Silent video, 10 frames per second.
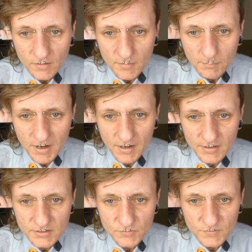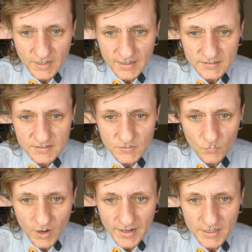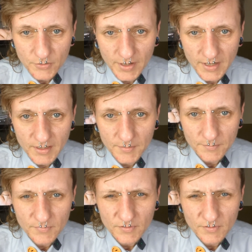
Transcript: Mars asks, why do you hate him?